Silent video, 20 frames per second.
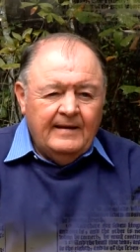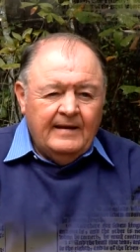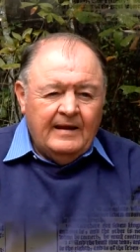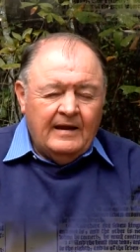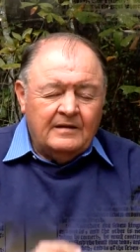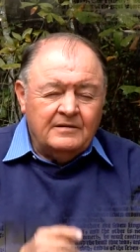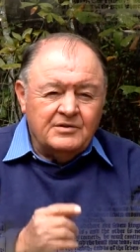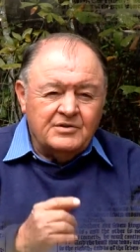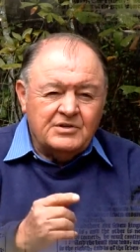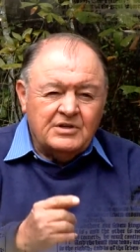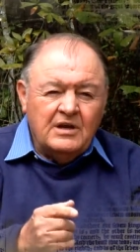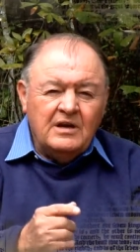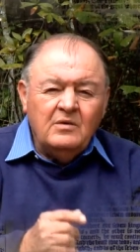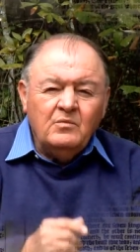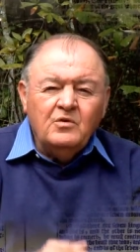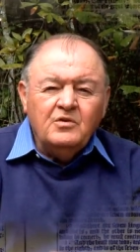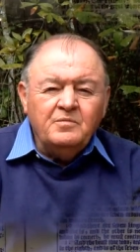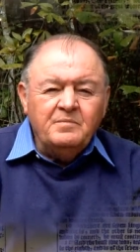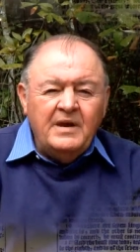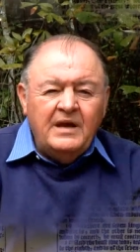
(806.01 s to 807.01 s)
And the
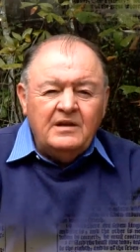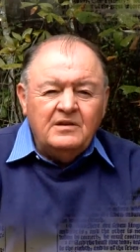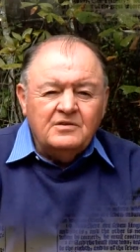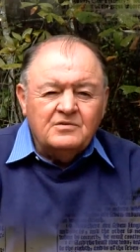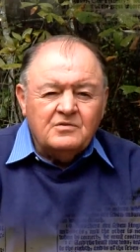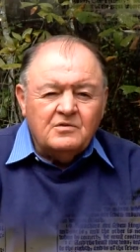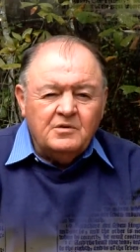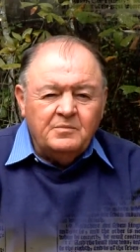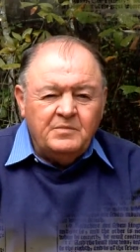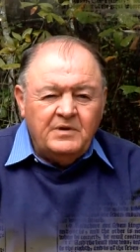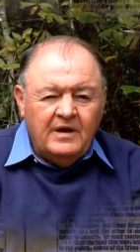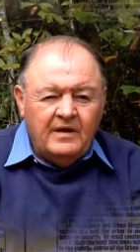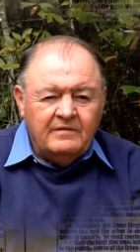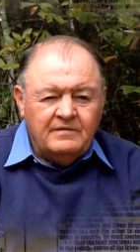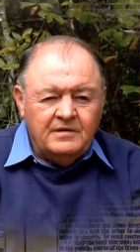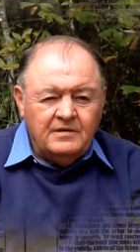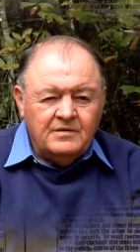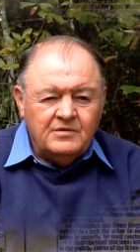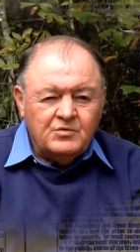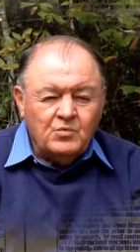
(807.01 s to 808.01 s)
same with manuscript
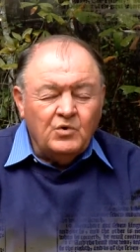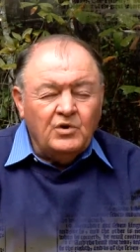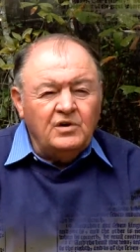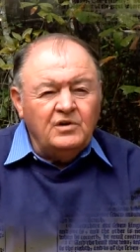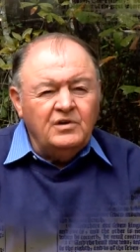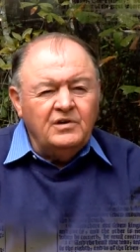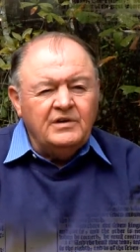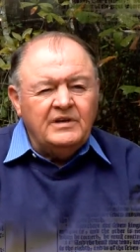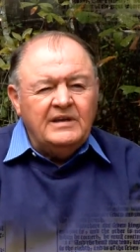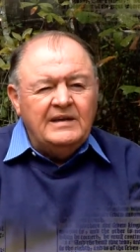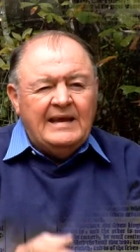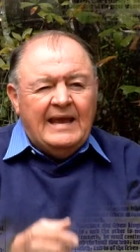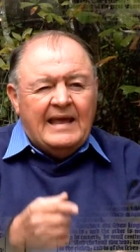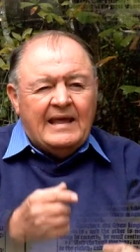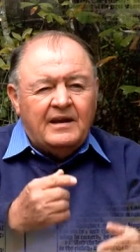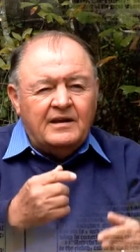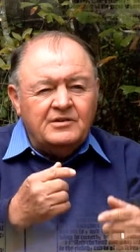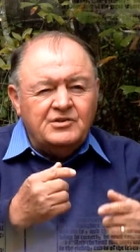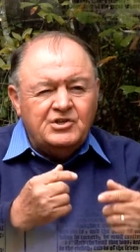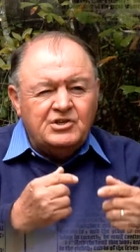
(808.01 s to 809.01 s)
evidence. We're looking
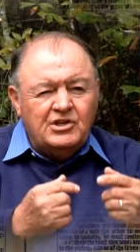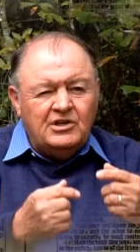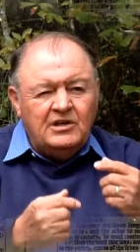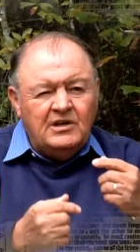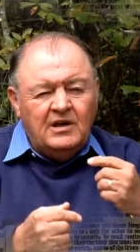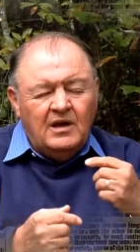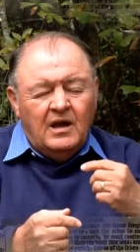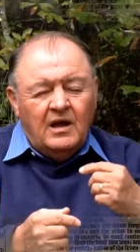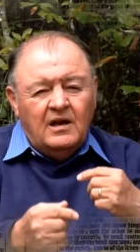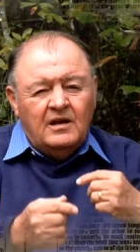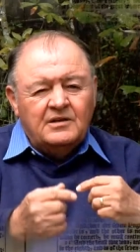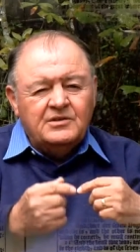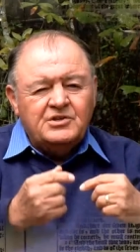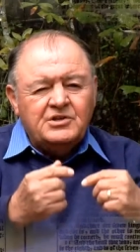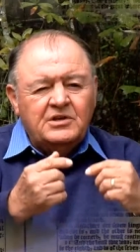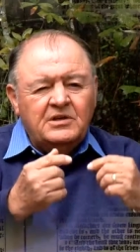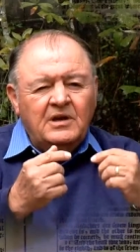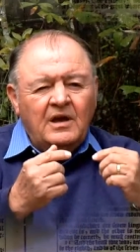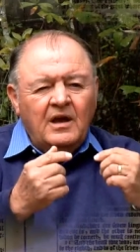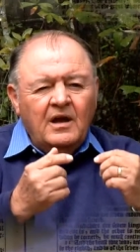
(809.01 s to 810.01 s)
at a
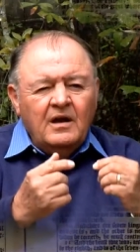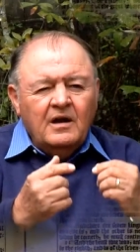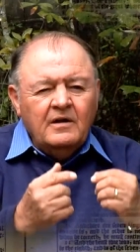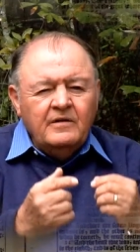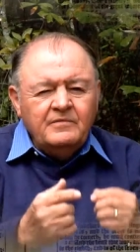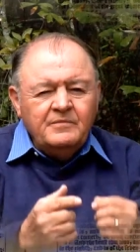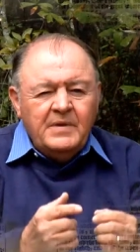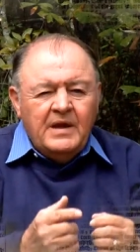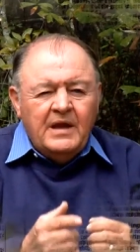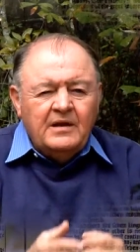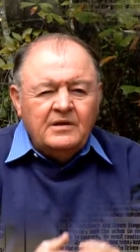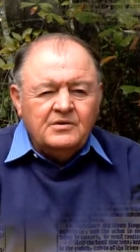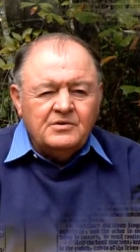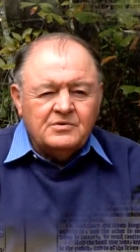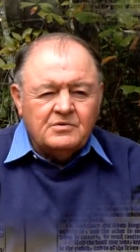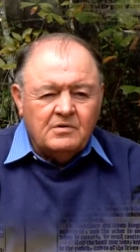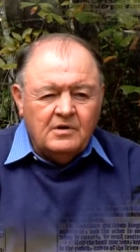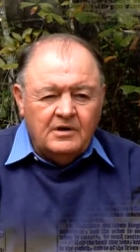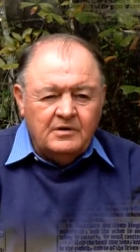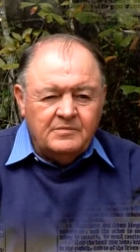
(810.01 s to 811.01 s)
genealogy of
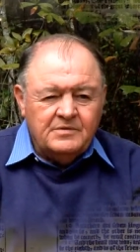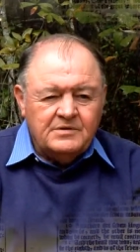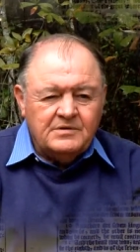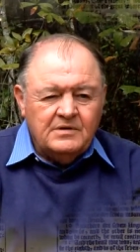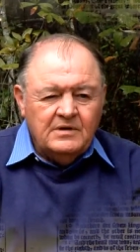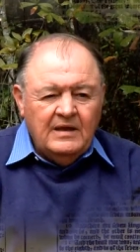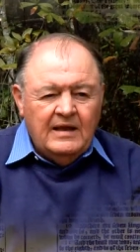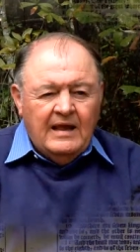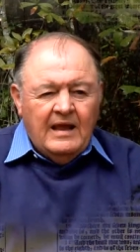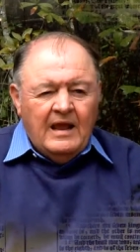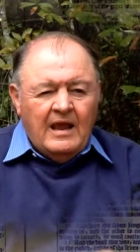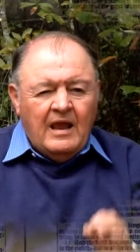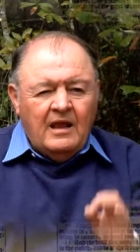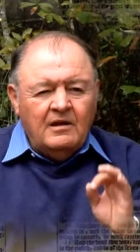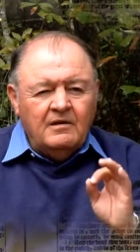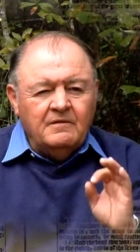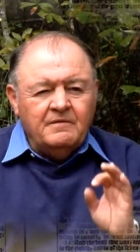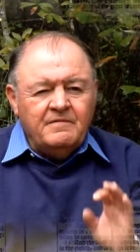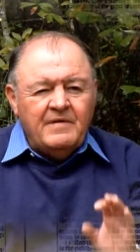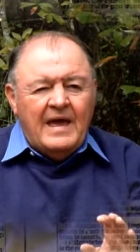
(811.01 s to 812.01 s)
manuscripts.
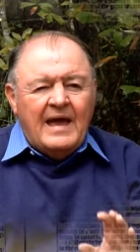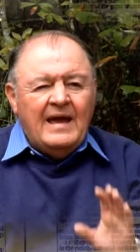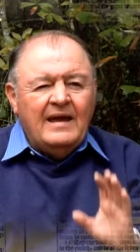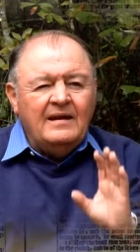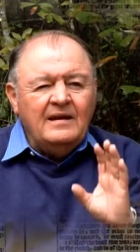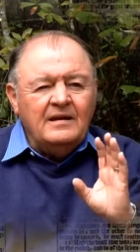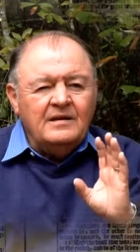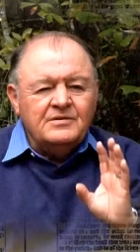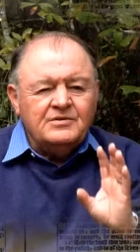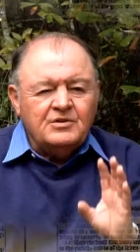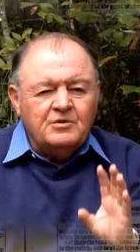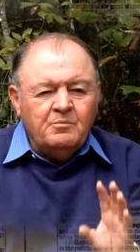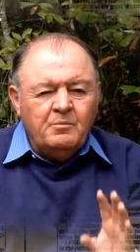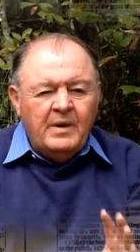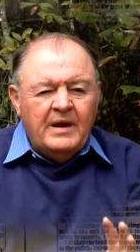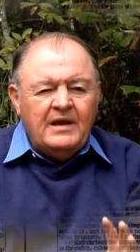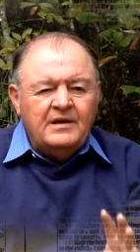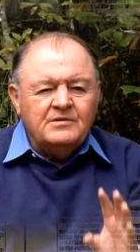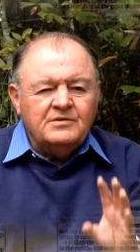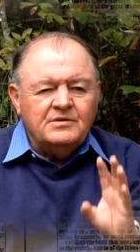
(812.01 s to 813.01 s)
And if that is the
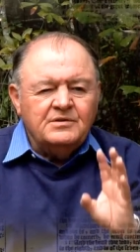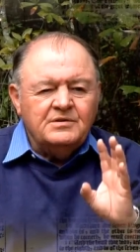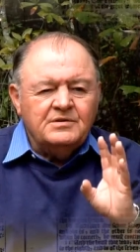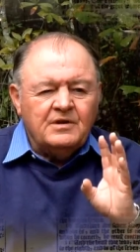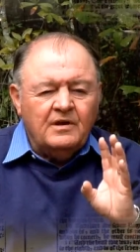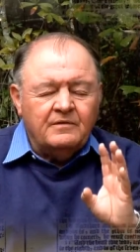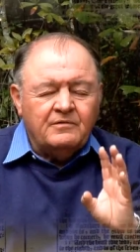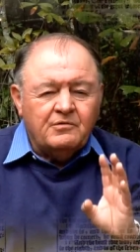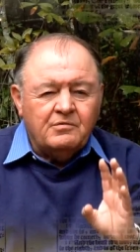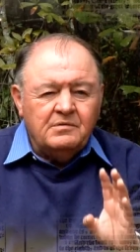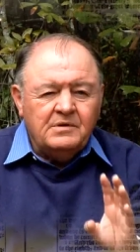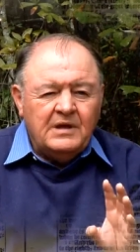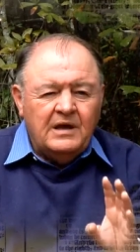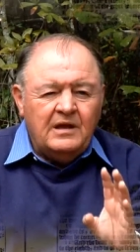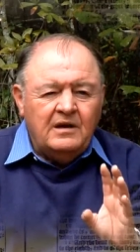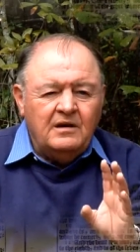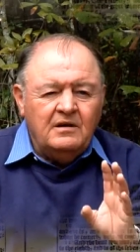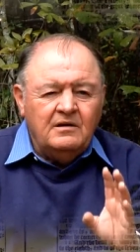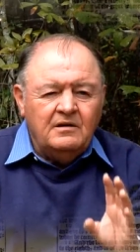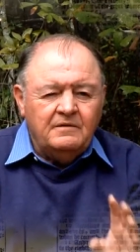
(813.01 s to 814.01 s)
basis of
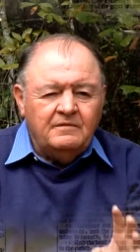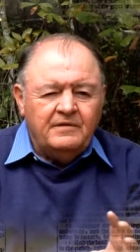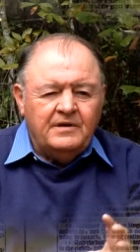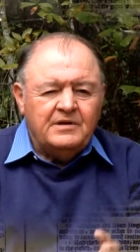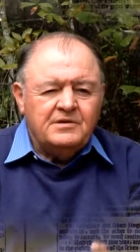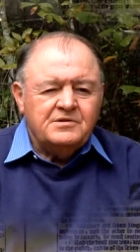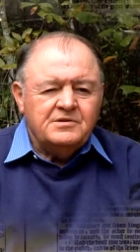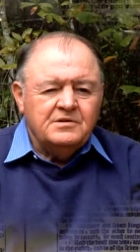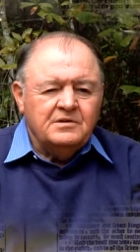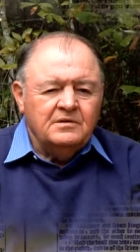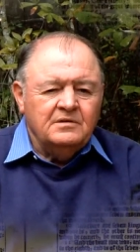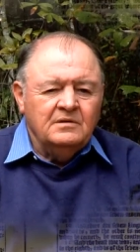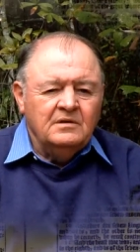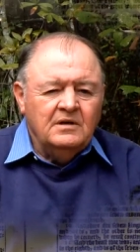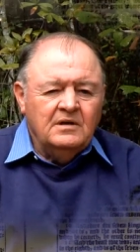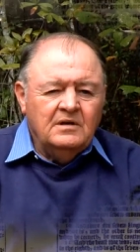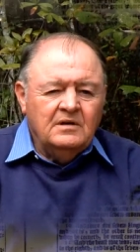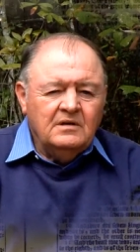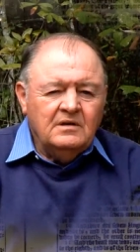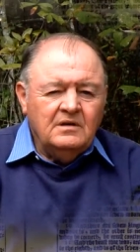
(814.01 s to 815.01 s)
creating division,
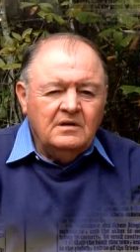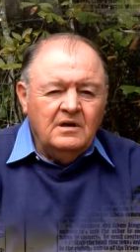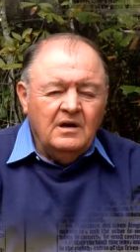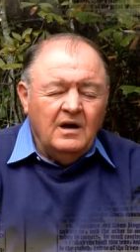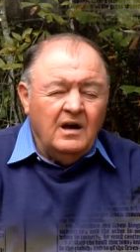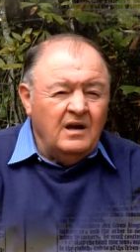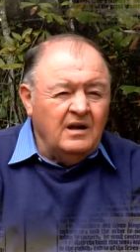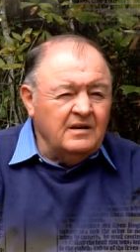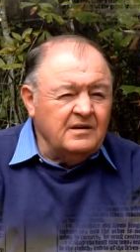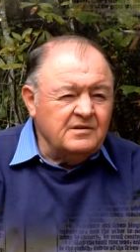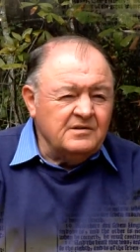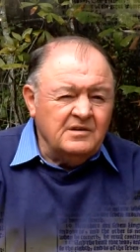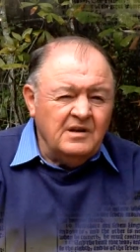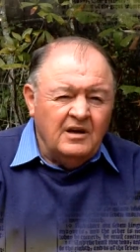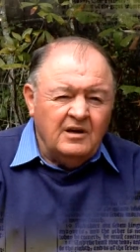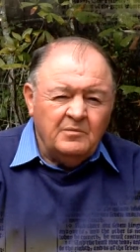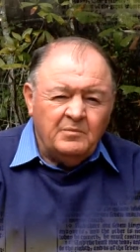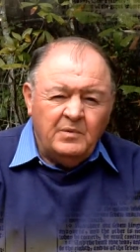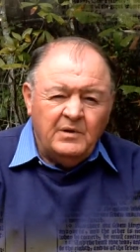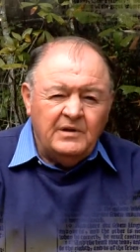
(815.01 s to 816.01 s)
God is
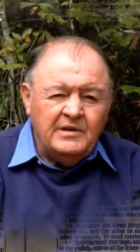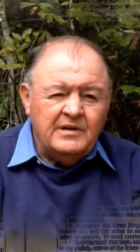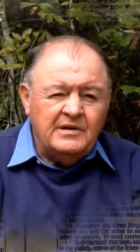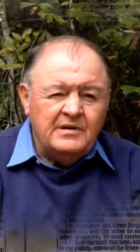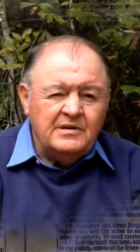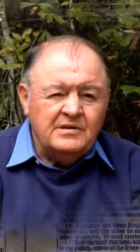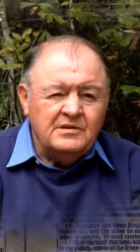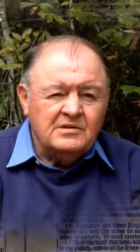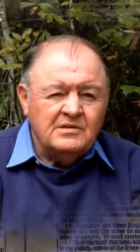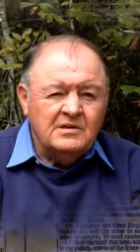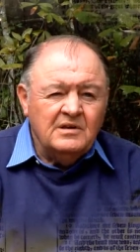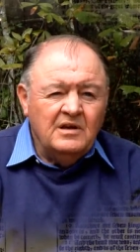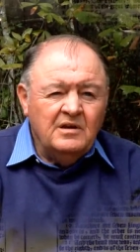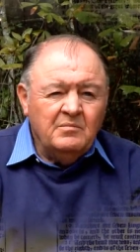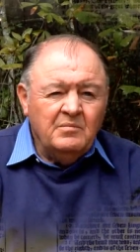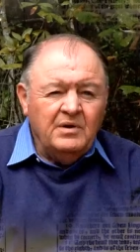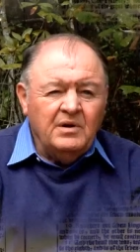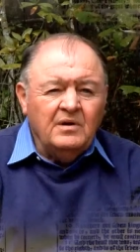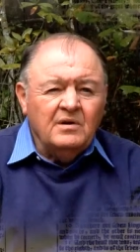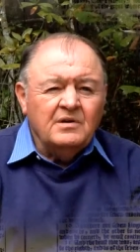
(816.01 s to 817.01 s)
not pleased
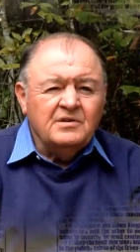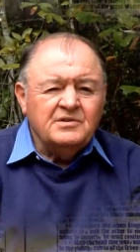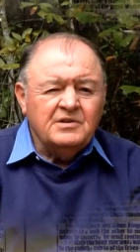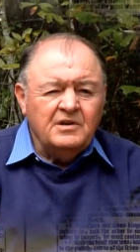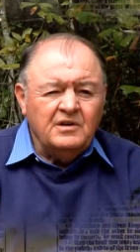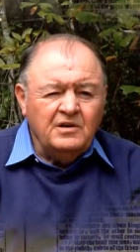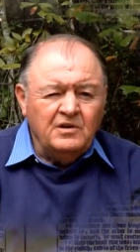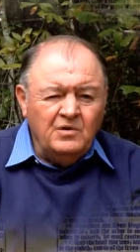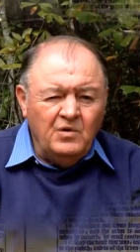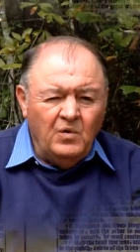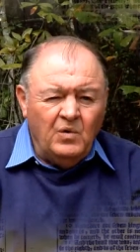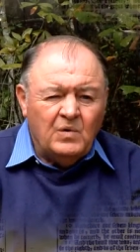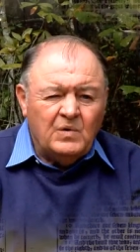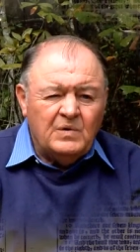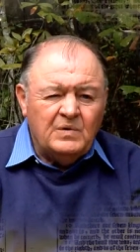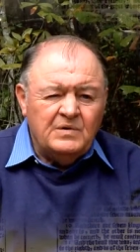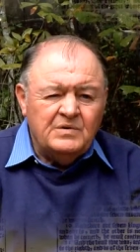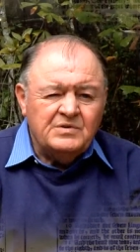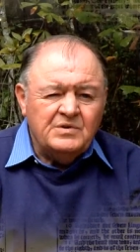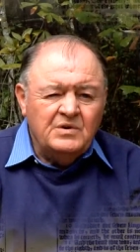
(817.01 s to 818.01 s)
because it
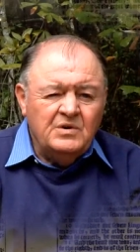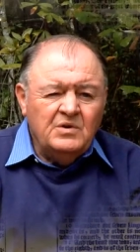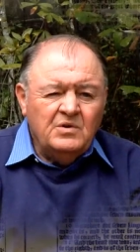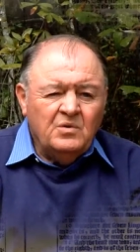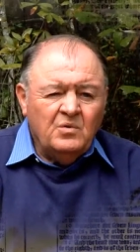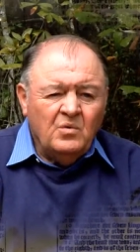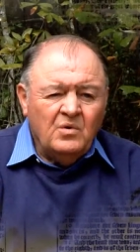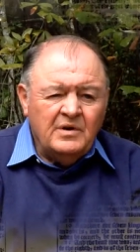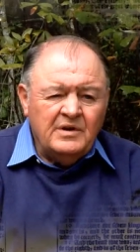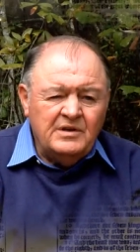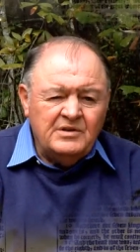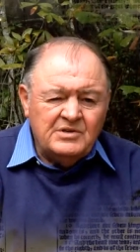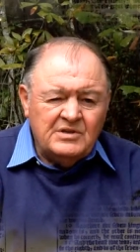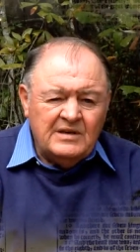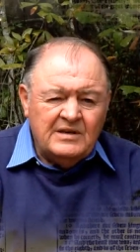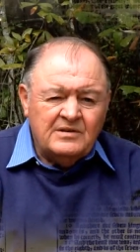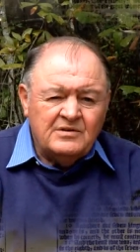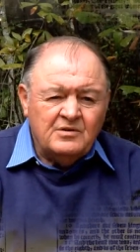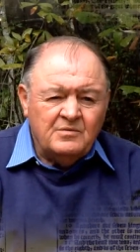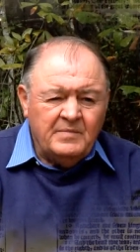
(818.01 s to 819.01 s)
ignores what He
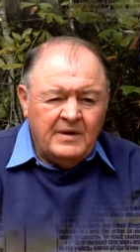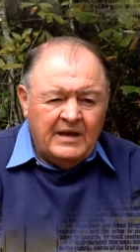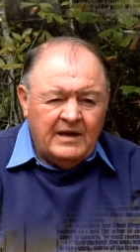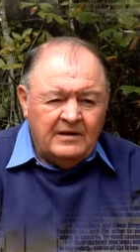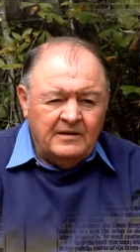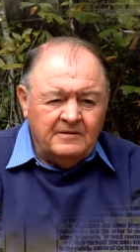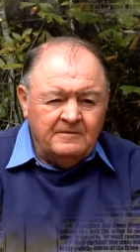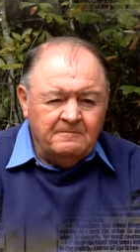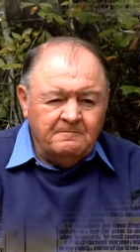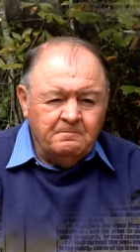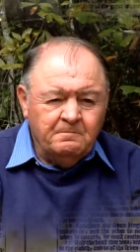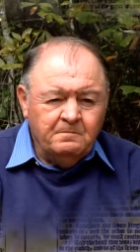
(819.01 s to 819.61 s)
says about it.